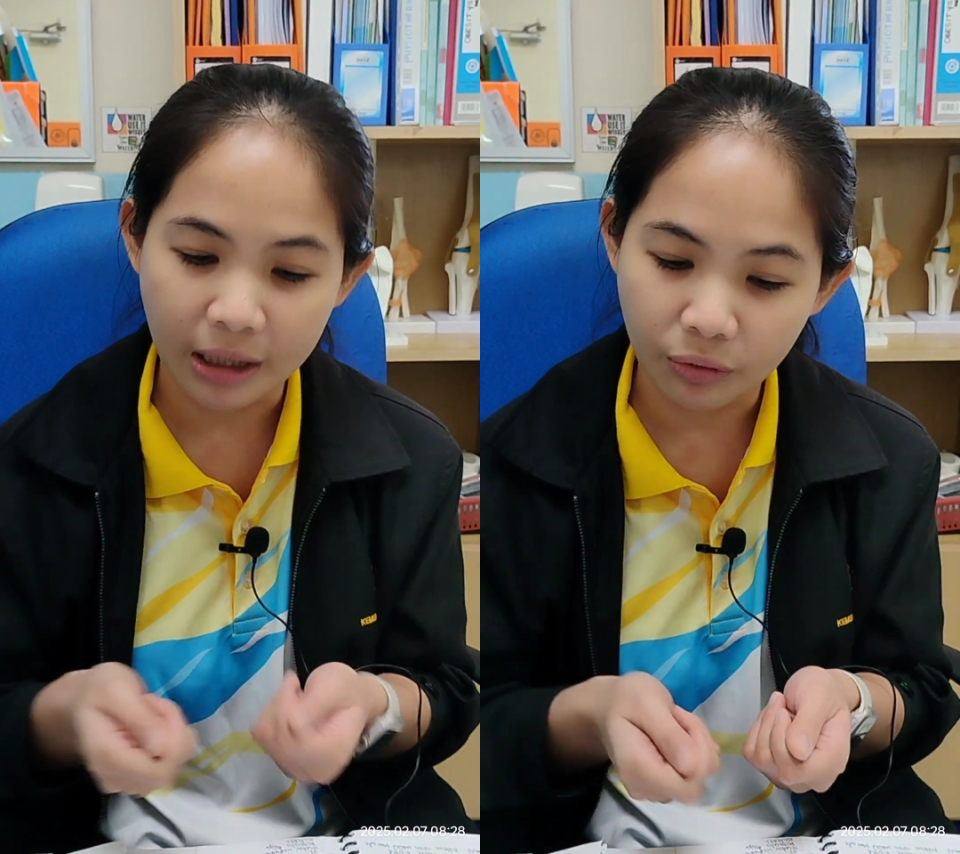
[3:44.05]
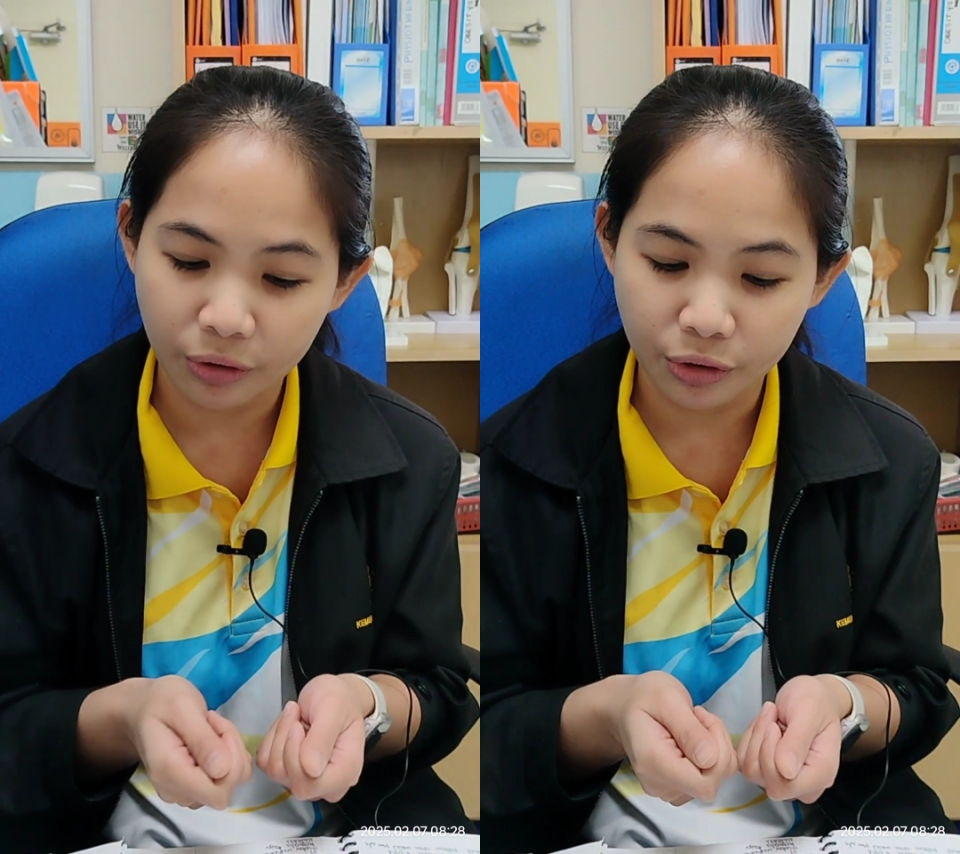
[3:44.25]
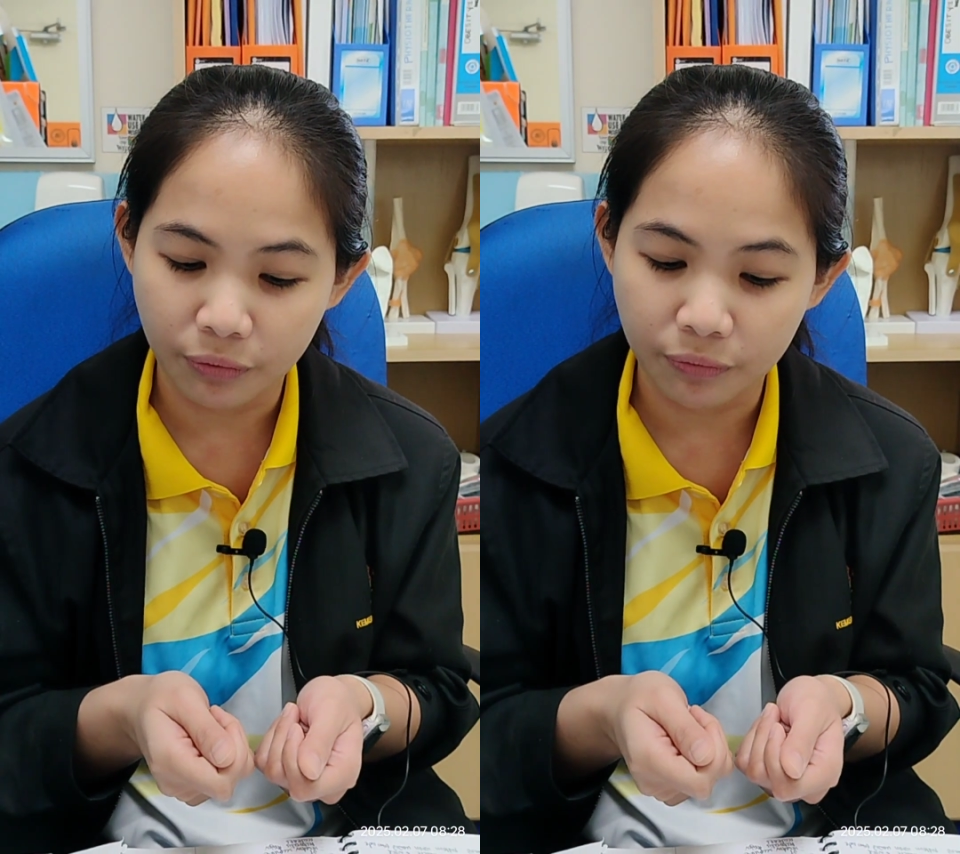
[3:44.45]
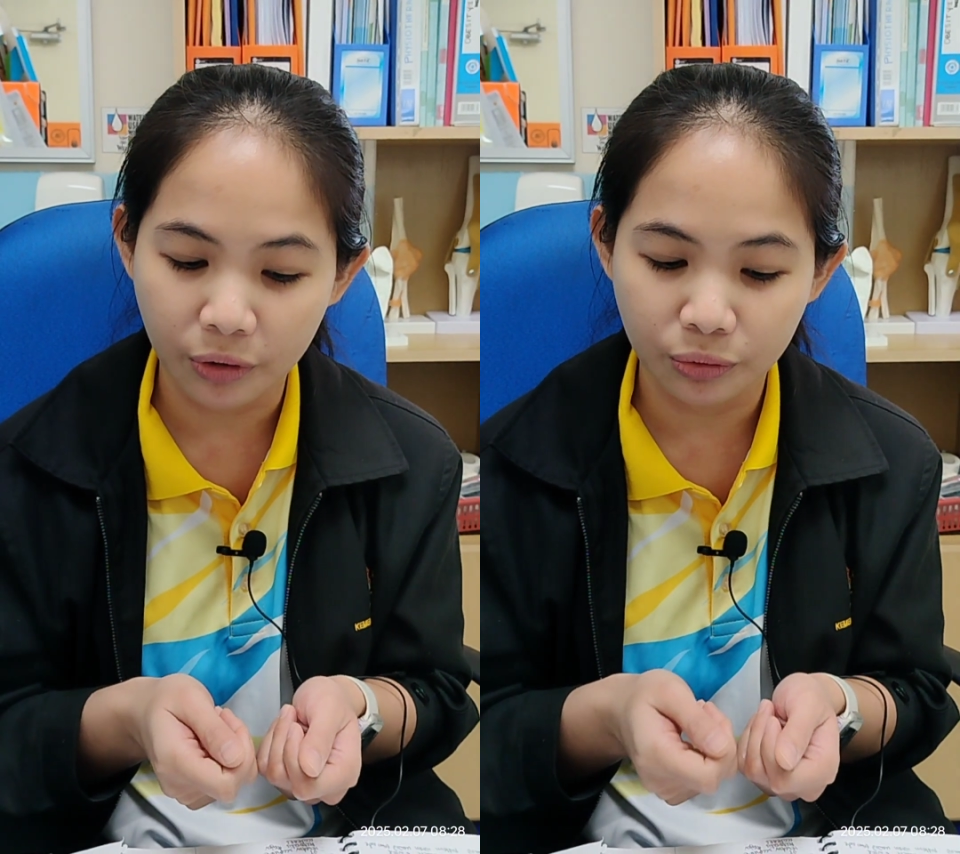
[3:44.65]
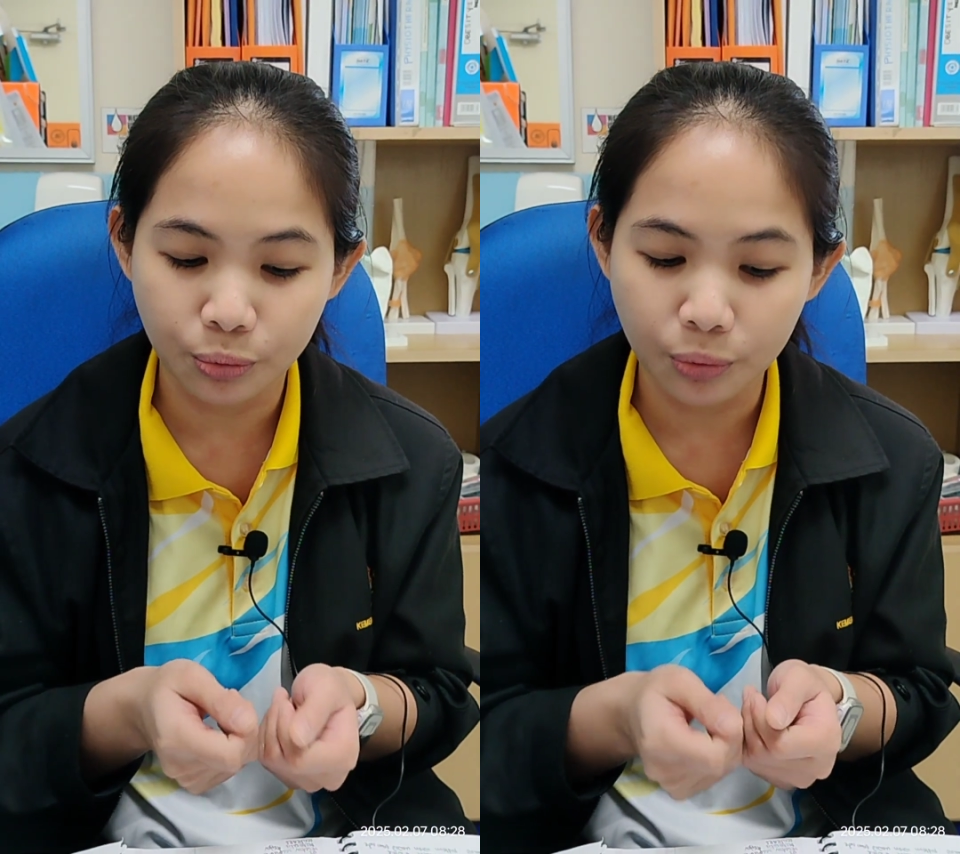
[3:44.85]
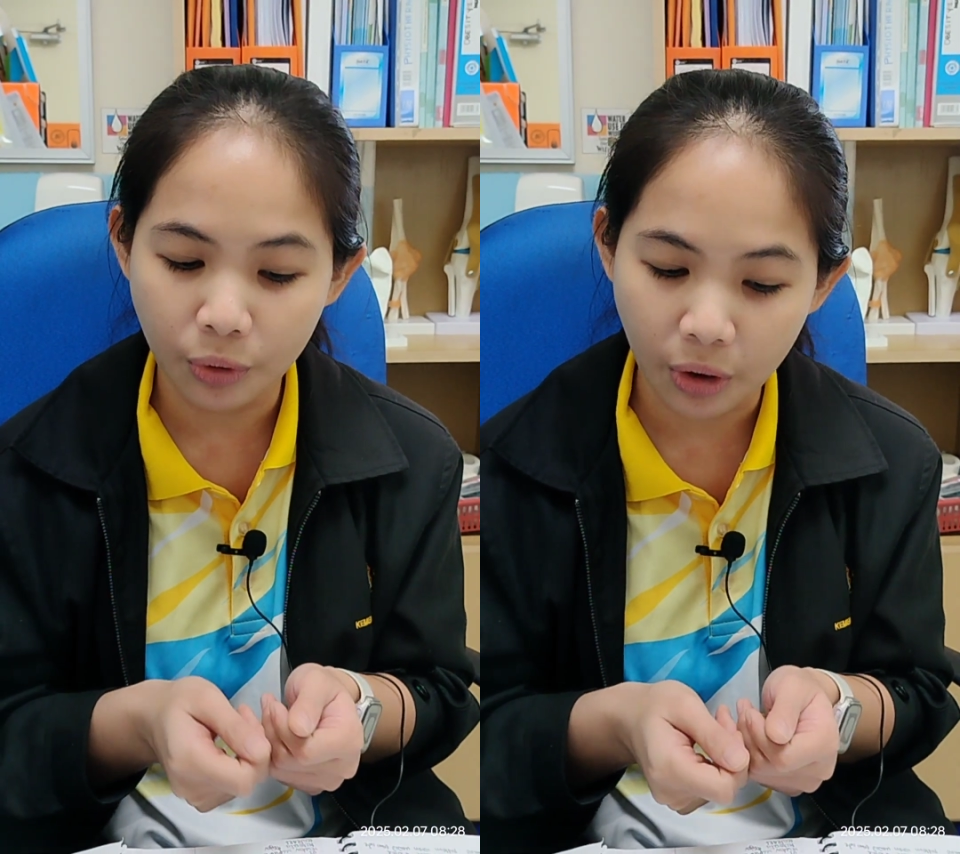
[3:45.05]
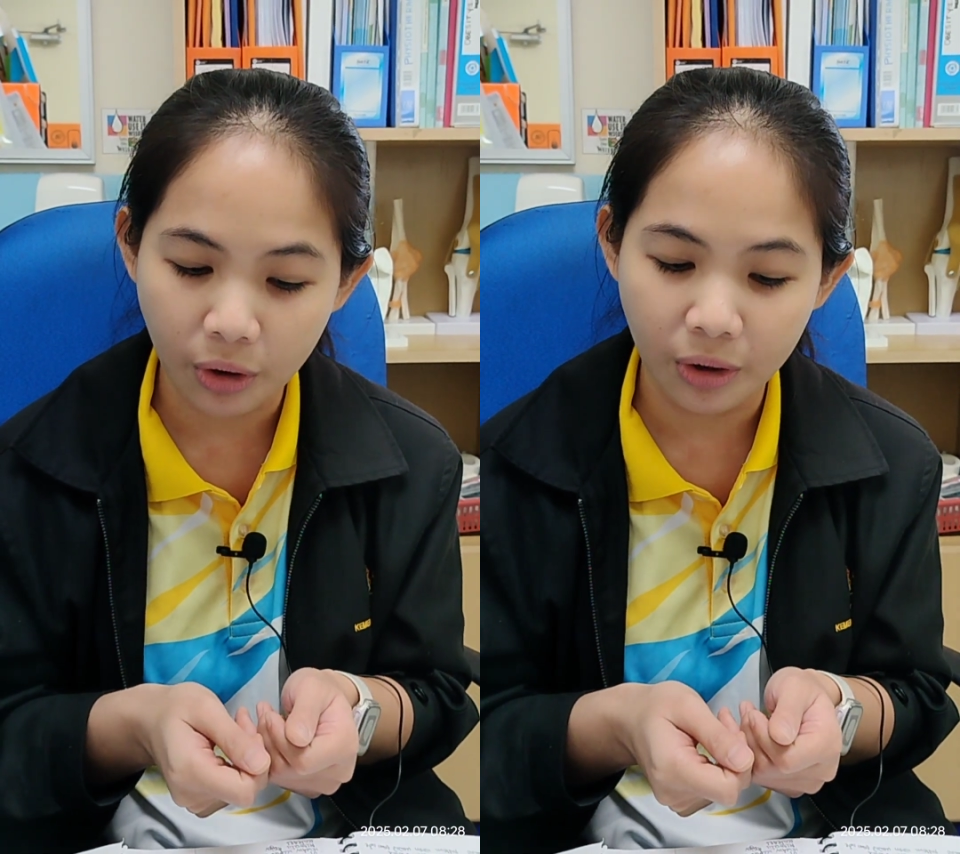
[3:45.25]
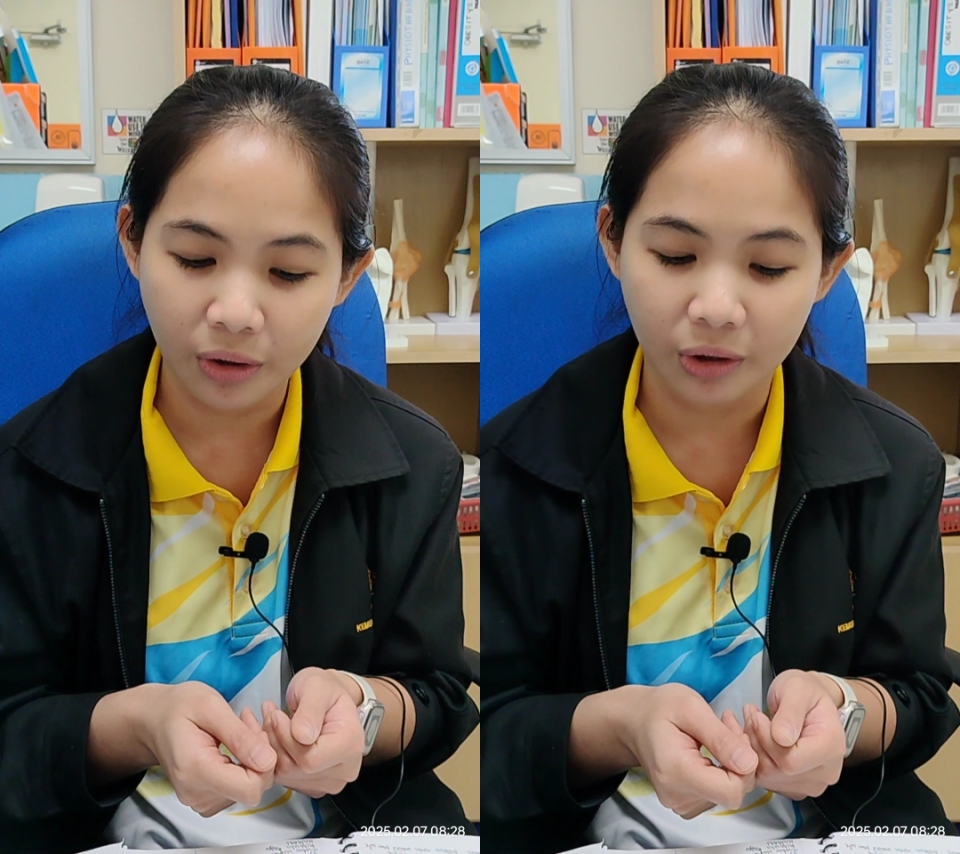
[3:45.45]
down on your phone too long